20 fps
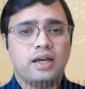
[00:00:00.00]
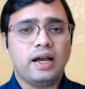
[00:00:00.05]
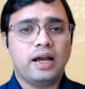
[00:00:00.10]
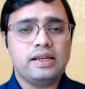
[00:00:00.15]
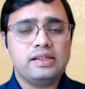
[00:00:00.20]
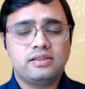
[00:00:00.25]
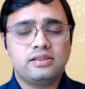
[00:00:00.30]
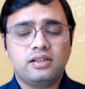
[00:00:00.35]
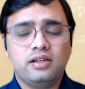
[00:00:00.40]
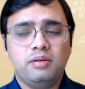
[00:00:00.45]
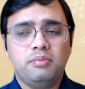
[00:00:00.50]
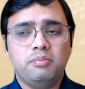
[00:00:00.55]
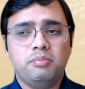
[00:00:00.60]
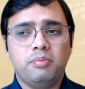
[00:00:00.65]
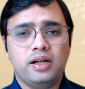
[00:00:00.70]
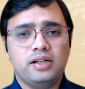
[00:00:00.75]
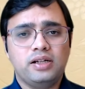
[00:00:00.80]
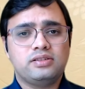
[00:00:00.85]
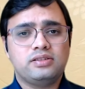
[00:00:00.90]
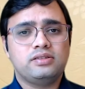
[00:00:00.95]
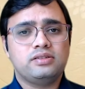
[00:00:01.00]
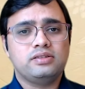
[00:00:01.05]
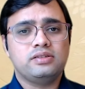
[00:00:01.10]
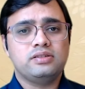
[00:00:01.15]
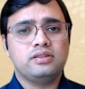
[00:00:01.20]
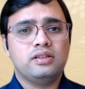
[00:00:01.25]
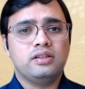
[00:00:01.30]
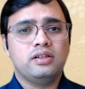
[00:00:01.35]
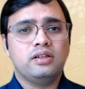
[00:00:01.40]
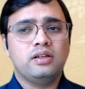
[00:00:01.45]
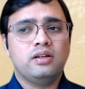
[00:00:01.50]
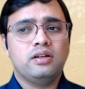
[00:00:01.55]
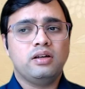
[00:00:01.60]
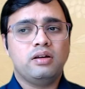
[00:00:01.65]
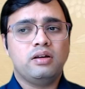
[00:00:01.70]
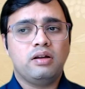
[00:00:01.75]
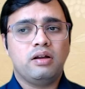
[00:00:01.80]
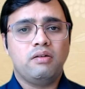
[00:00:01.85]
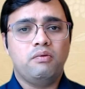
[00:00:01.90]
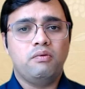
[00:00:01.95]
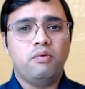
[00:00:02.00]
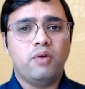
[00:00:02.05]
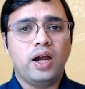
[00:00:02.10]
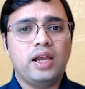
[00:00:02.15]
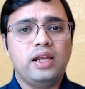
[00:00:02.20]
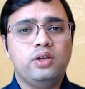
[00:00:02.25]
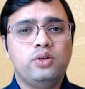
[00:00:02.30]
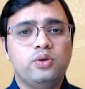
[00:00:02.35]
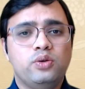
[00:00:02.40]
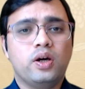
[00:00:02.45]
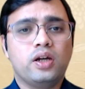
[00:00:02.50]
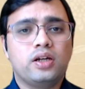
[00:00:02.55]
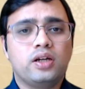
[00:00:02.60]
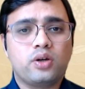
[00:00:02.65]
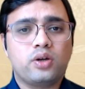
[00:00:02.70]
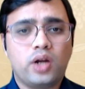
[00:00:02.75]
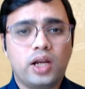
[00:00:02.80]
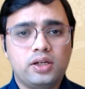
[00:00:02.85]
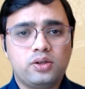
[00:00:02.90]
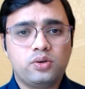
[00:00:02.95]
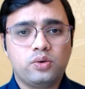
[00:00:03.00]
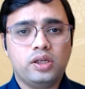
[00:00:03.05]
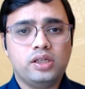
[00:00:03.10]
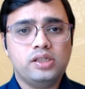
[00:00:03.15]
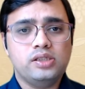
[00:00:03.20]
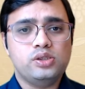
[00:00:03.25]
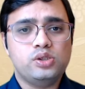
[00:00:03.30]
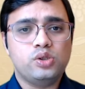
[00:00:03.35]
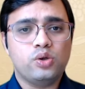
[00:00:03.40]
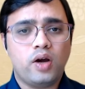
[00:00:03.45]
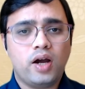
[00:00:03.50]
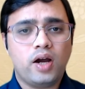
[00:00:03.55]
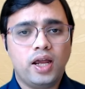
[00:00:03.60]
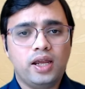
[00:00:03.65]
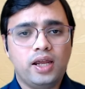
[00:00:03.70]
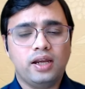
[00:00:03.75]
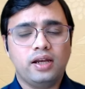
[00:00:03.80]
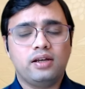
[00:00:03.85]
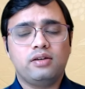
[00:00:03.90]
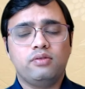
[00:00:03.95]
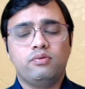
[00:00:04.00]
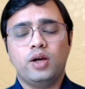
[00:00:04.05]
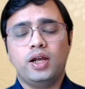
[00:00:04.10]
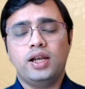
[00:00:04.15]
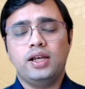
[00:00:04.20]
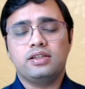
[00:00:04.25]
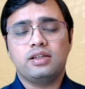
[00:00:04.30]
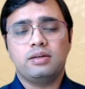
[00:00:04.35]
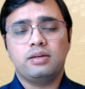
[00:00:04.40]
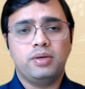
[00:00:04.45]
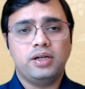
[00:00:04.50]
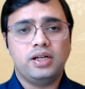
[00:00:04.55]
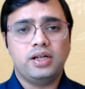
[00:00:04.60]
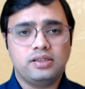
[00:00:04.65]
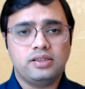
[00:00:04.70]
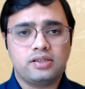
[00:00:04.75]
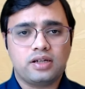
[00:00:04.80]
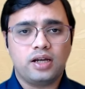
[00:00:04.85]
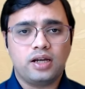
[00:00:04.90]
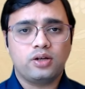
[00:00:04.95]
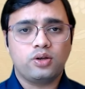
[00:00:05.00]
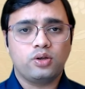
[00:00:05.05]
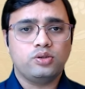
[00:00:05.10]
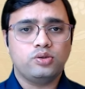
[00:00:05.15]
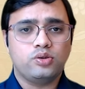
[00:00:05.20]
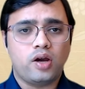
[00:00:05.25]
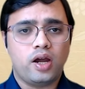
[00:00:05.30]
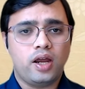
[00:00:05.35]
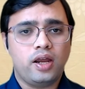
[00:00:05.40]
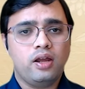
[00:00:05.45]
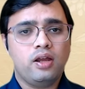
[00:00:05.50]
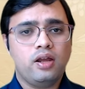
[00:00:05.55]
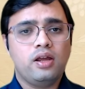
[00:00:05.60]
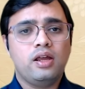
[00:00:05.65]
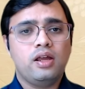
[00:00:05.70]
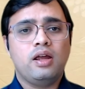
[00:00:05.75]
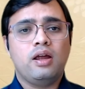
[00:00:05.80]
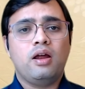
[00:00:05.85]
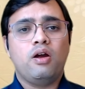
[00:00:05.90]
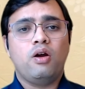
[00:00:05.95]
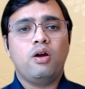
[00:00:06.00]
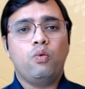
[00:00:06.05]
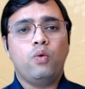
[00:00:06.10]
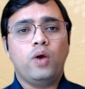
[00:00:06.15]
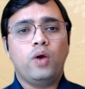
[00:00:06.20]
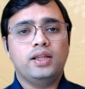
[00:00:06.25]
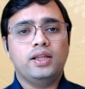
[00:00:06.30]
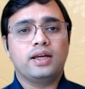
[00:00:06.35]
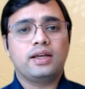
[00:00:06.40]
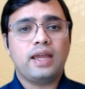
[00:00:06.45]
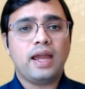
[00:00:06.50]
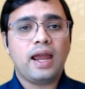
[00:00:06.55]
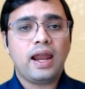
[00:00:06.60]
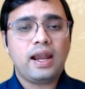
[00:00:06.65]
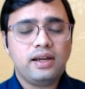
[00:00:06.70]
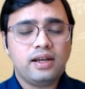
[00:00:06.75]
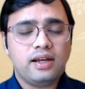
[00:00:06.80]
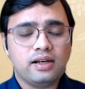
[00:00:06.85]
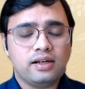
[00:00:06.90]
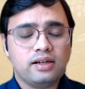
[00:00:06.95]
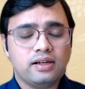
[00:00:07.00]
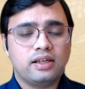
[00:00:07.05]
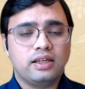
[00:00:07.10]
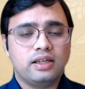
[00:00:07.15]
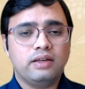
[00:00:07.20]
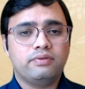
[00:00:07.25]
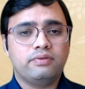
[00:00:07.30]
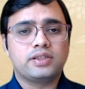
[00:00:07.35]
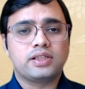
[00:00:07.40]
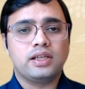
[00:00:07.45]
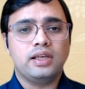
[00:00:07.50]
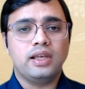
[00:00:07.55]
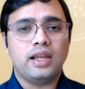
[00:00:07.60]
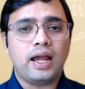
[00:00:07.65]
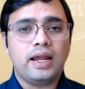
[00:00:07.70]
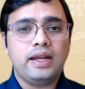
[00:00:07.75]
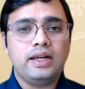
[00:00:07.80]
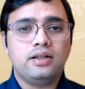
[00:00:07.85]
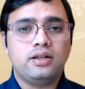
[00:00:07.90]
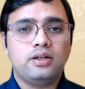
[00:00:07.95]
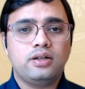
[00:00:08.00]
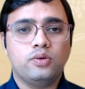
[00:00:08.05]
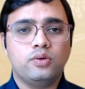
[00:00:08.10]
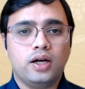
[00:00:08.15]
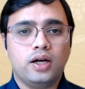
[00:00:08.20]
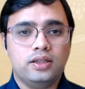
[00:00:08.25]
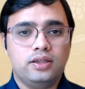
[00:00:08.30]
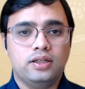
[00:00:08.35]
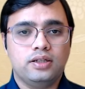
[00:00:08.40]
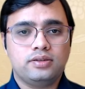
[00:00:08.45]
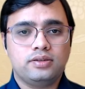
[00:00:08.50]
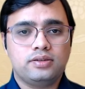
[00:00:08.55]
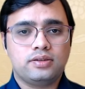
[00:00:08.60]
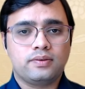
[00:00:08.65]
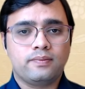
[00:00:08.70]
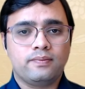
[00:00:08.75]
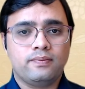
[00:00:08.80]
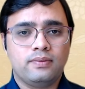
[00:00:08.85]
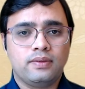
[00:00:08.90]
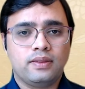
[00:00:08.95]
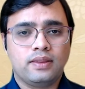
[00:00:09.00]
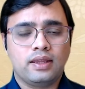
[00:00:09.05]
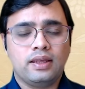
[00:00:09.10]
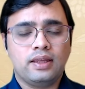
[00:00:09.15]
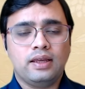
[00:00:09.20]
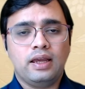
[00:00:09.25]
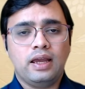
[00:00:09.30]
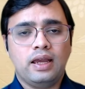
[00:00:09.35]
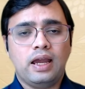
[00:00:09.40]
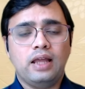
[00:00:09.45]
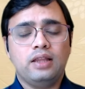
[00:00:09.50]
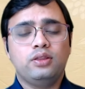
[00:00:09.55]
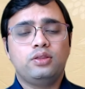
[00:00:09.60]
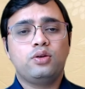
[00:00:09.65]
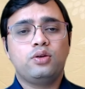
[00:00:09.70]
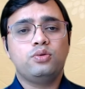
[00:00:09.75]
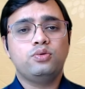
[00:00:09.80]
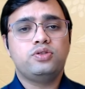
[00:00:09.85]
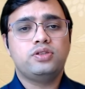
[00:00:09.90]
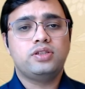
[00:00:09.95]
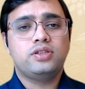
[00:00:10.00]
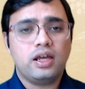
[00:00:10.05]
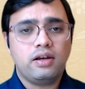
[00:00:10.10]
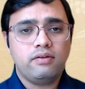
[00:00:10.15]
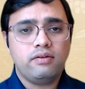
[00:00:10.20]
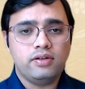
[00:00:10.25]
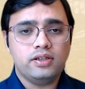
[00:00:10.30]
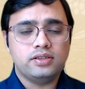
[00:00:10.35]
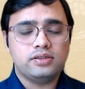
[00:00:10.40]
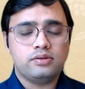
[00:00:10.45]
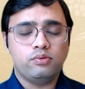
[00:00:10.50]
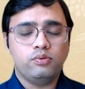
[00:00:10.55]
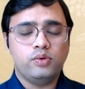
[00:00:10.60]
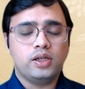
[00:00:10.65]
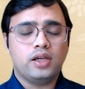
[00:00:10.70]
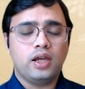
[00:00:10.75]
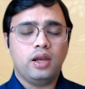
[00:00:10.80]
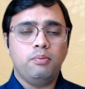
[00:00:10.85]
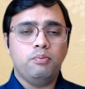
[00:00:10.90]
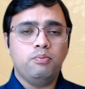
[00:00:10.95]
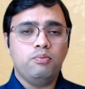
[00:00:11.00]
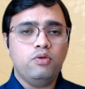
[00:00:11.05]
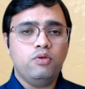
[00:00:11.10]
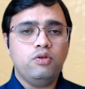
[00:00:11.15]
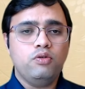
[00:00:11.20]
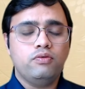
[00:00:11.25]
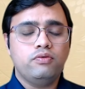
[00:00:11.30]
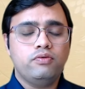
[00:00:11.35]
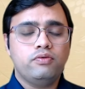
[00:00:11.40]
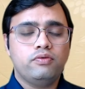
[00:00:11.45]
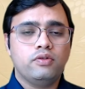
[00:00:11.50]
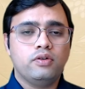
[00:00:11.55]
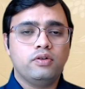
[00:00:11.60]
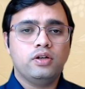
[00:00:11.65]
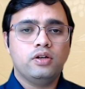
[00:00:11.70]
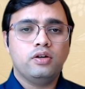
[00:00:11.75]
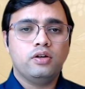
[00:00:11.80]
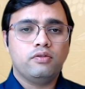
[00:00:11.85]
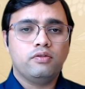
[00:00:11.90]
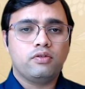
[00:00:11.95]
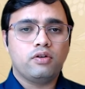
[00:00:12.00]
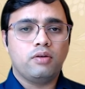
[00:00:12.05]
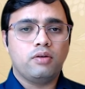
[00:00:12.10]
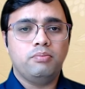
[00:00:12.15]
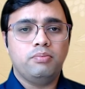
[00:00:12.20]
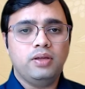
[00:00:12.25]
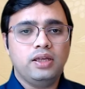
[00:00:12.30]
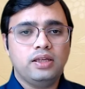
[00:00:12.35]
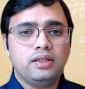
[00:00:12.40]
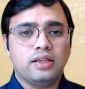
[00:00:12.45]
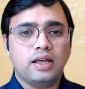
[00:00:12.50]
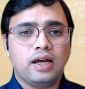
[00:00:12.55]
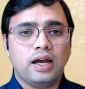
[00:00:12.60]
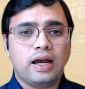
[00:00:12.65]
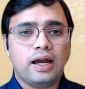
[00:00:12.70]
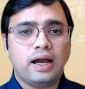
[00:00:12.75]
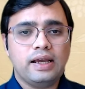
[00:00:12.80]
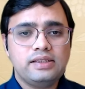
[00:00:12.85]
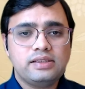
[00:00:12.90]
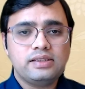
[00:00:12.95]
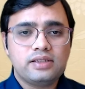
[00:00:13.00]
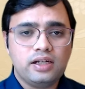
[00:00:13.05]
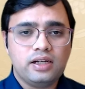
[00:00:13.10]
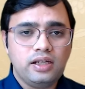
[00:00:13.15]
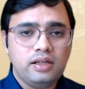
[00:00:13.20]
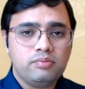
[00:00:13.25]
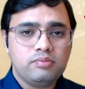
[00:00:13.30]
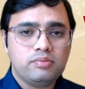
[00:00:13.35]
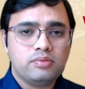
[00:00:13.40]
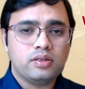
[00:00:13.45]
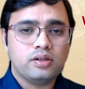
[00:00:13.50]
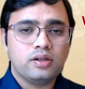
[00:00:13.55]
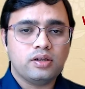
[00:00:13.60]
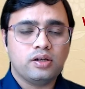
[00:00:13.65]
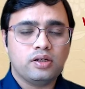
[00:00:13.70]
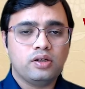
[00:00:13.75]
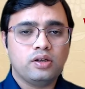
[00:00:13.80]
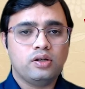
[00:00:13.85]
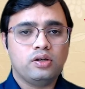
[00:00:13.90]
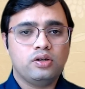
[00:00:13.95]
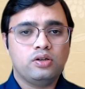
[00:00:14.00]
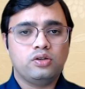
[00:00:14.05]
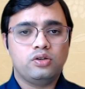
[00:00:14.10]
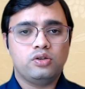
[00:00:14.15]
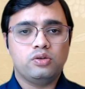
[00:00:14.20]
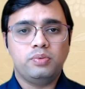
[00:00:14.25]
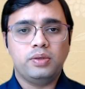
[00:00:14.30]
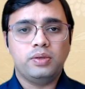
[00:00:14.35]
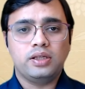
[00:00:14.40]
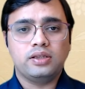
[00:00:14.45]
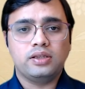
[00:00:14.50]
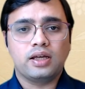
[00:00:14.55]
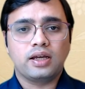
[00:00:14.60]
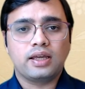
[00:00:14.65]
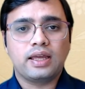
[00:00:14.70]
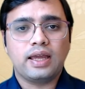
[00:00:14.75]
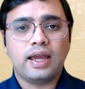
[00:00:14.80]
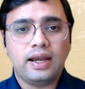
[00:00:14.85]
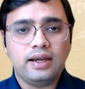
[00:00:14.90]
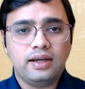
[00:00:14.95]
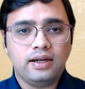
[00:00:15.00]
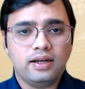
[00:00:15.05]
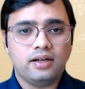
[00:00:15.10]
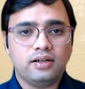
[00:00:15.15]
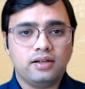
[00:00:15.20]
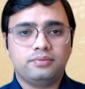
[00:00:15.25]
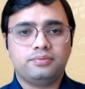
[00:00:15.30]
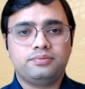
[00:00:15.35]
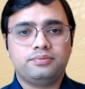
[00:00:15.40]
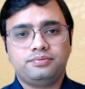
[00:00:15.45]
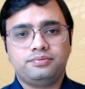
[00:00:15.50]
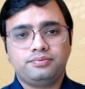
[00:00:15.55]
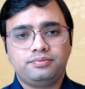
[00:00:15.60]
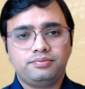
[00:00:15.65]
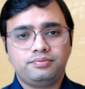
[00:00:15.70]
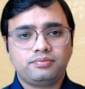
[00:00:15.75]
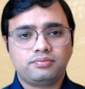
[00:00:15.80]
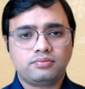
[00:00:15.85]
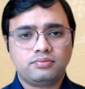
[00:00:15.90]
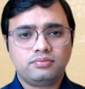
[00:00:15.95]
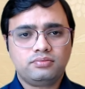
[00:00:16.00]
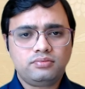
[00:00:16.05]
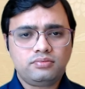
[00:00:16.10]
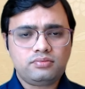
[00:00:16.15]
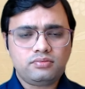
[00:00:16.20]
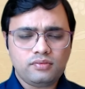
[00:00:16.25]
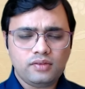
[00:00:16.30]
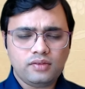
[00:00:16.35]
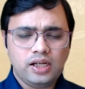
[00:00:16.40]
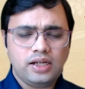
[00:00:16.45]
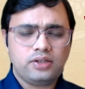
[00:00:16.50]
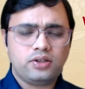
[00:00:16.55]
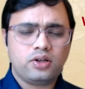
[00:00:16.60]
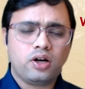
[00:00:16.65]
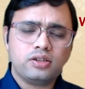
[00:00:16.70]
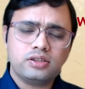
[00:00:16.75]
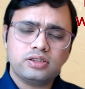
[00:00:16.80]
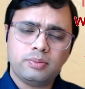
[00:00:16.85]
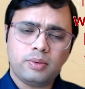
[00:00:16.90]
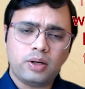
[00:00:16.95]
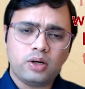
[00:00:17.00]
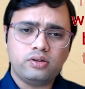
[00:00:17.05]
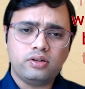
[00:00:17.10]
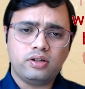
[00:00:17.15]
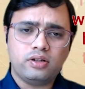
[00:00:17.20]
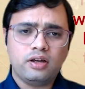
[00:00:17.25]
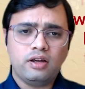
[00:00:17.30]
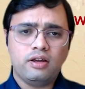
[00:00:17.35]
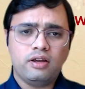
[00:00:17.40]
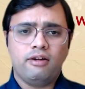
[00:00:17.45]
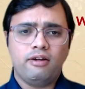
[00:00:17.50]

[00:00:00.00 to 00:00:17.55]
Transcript: the ice cream melts while you are trying to enjoy it, while somebody is trying to enjoy, while the candle gives light others. And through service, we can move from being the ice cream to being the candle. He talks about